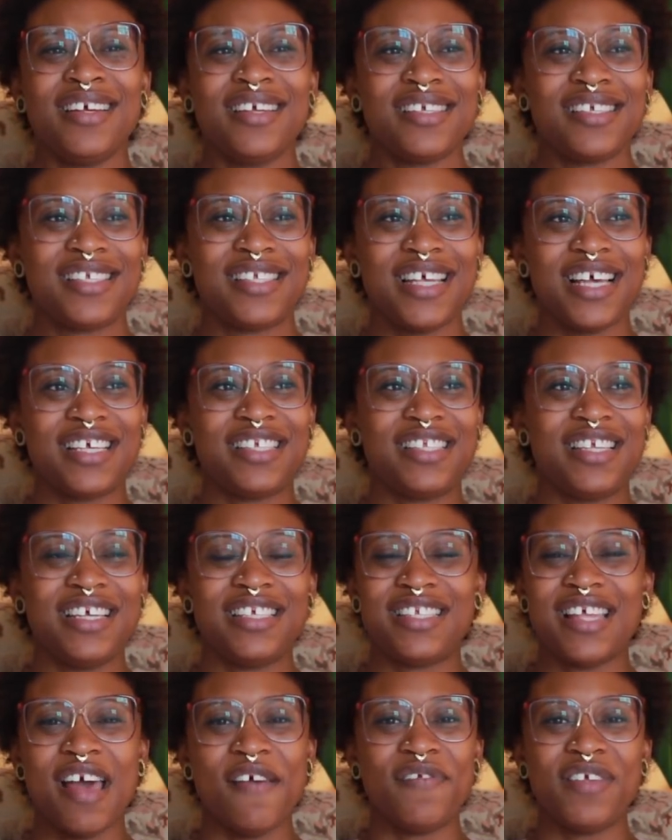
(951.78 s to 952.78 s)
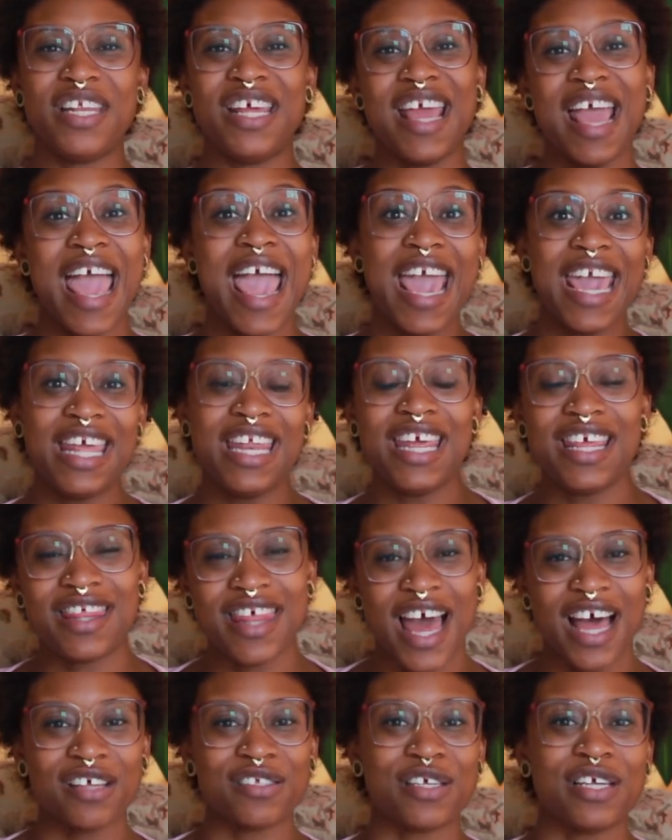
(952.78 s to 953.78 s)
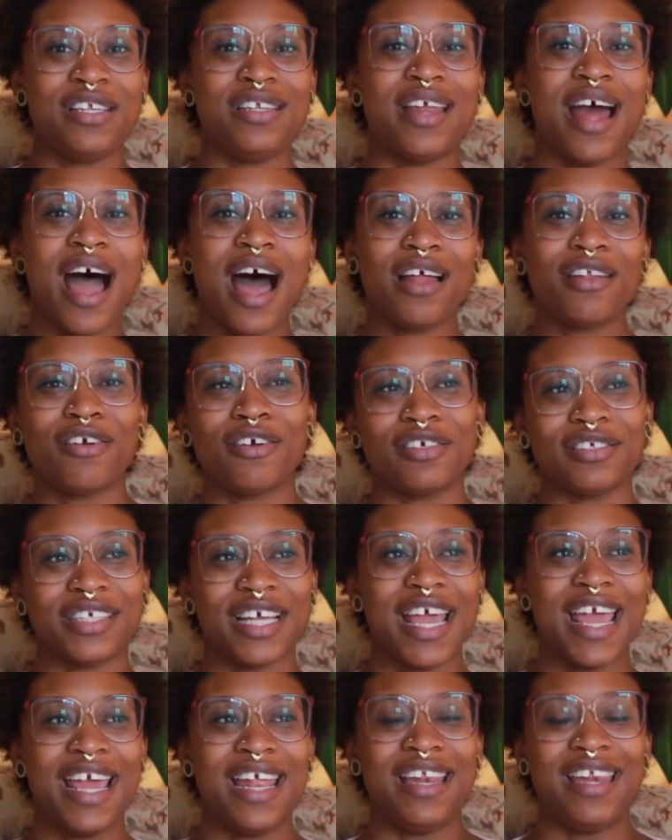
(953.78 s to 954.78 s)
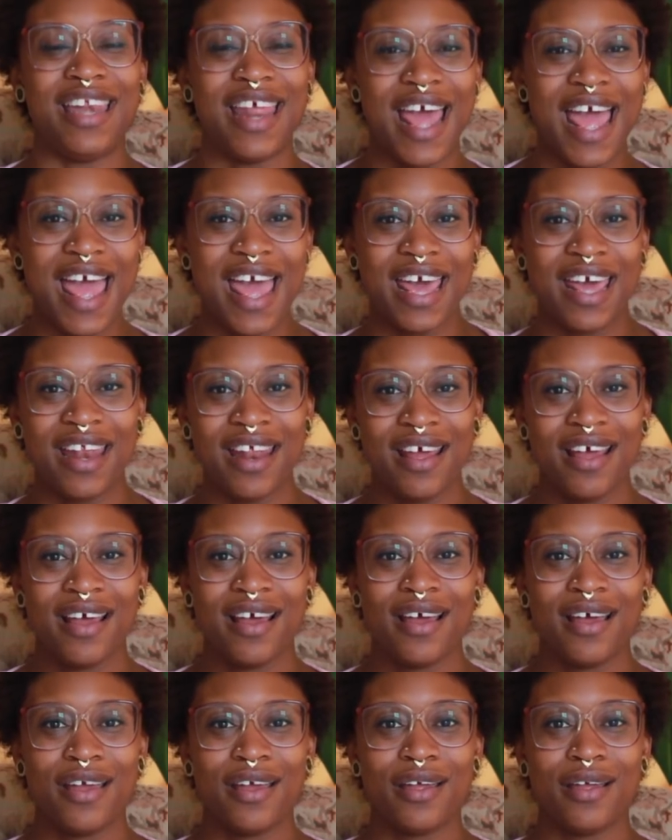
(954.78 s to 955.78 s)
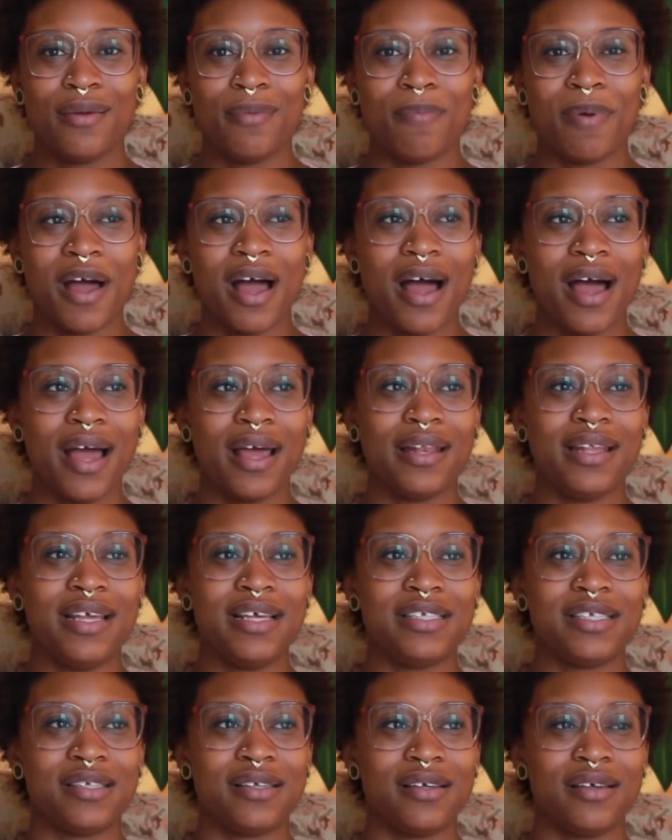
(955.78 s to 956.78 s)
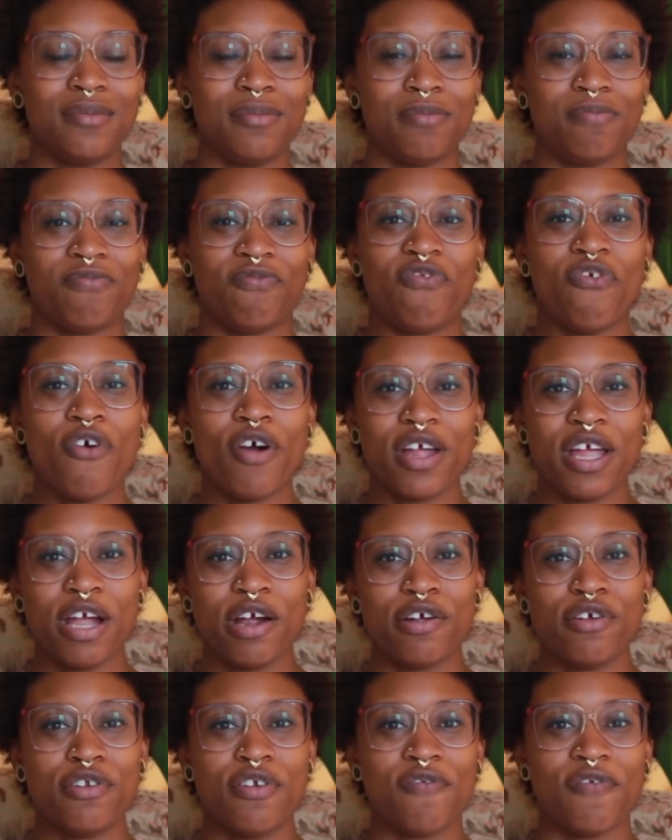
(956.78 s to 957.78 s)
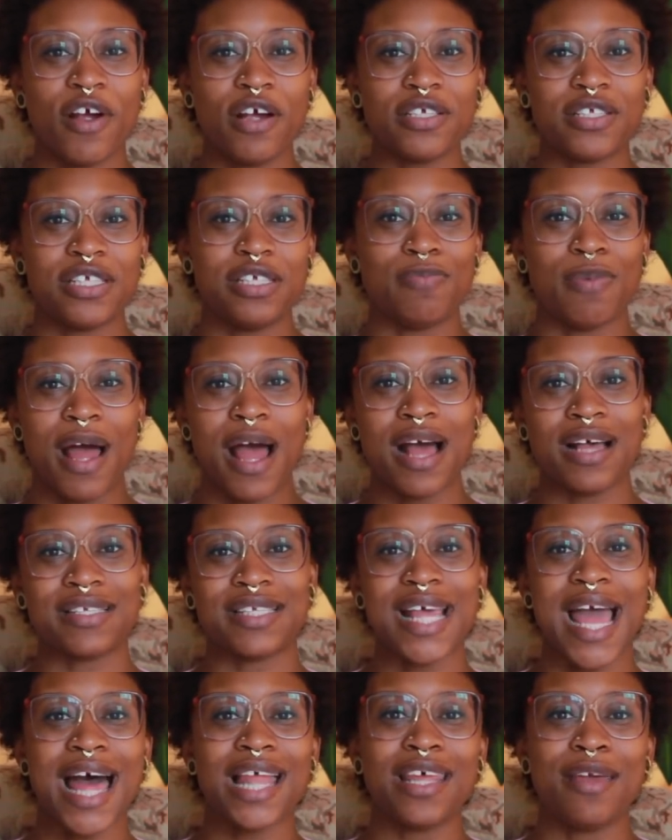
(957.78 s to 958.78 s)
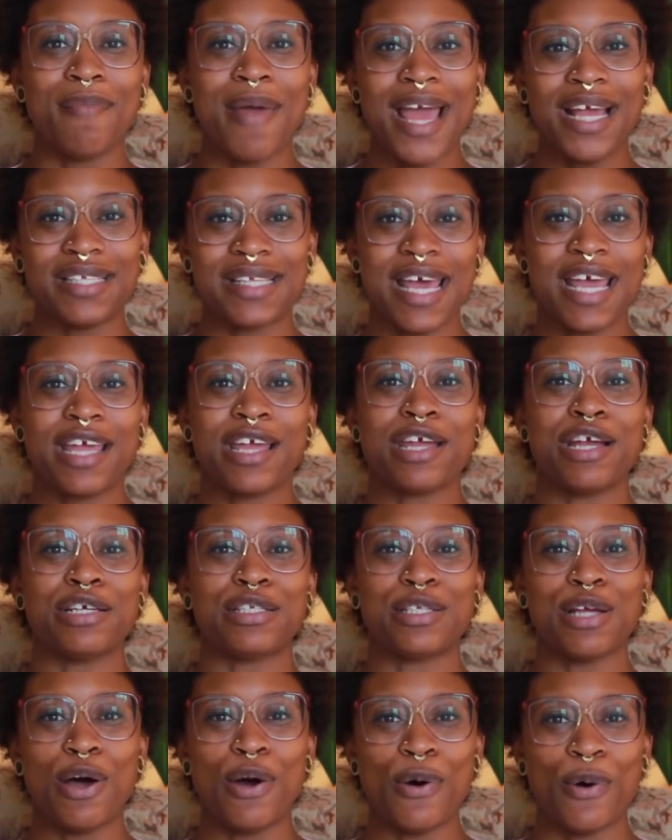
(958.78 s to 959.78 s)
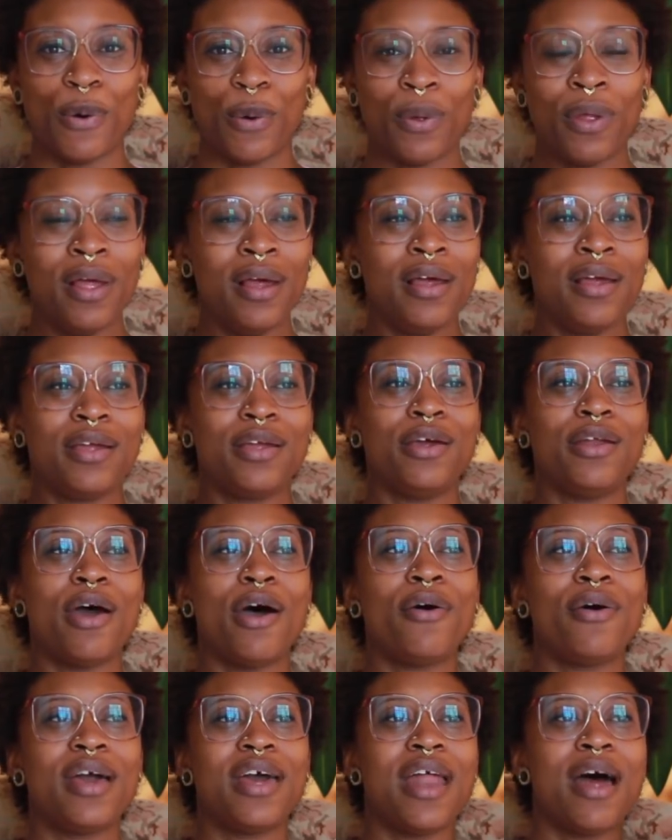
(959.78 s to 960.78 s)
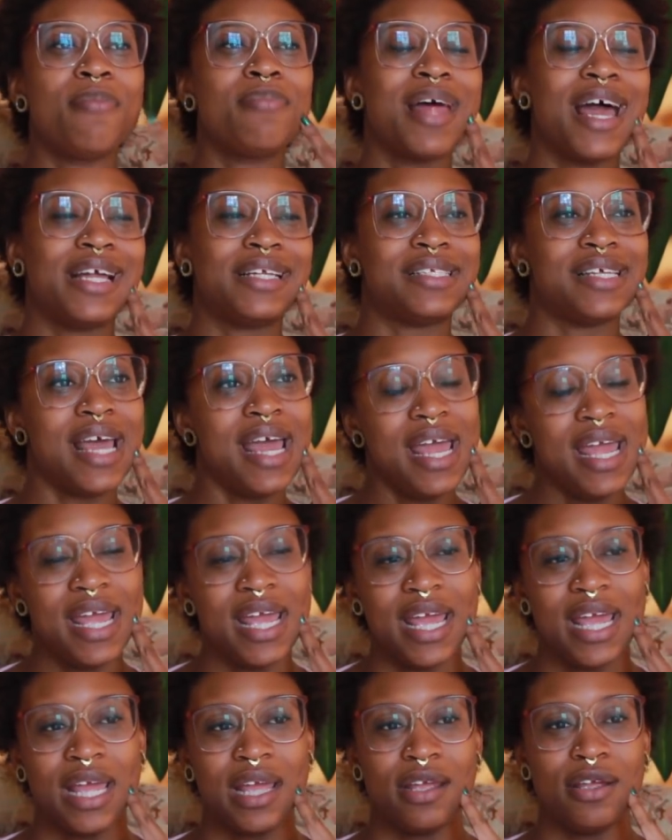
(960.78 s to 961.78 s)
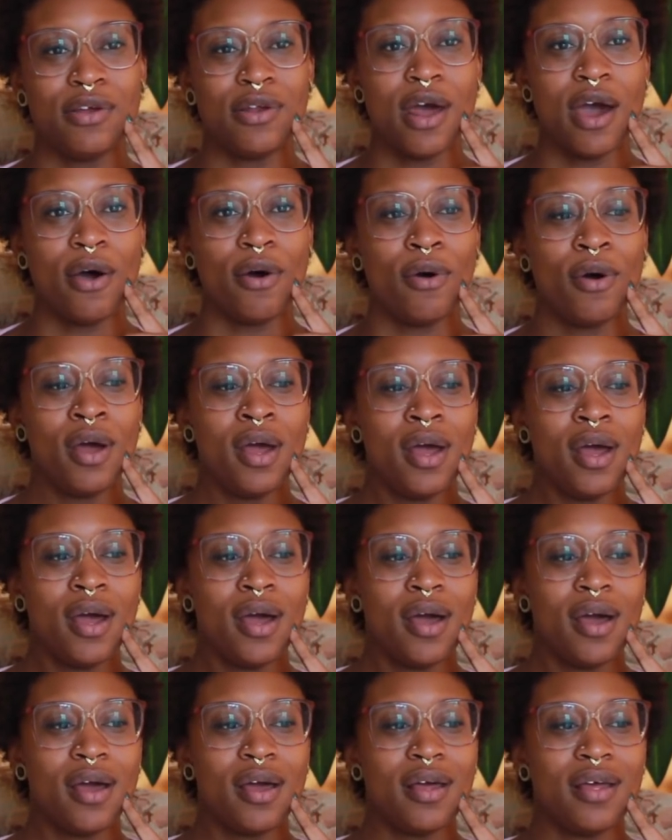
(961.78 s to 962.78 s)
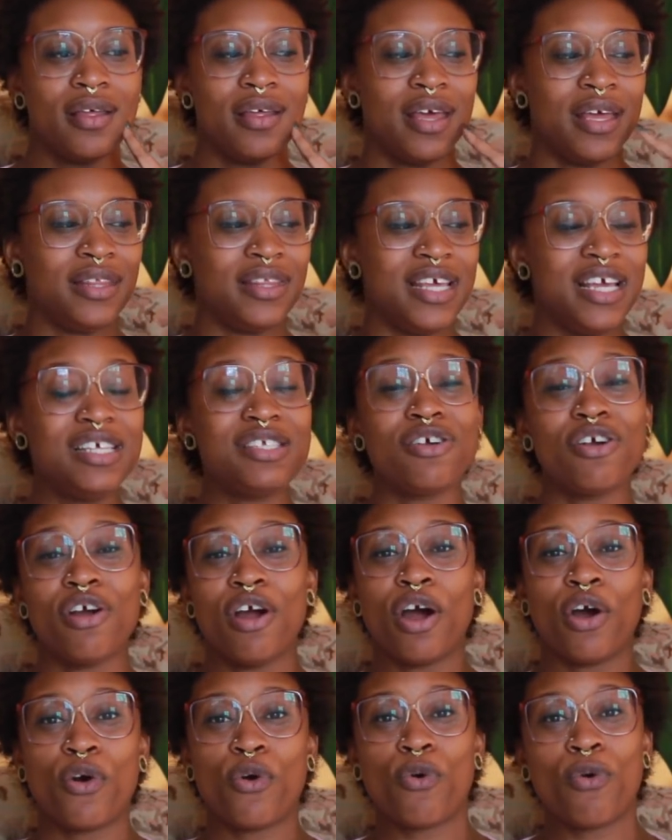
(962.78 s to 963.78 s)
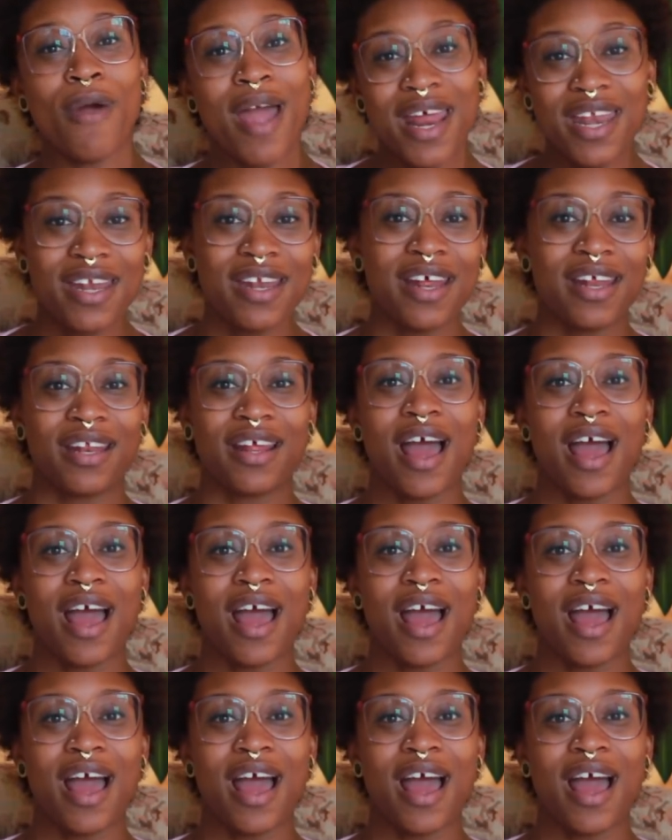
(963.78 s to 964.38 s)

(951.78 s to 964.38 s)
$60,000, $70,000, $80,000 in debt behind these 4-year universities, behind Sally Mae taking your soul, you know? And I'm like, dang, you know, and these are accredited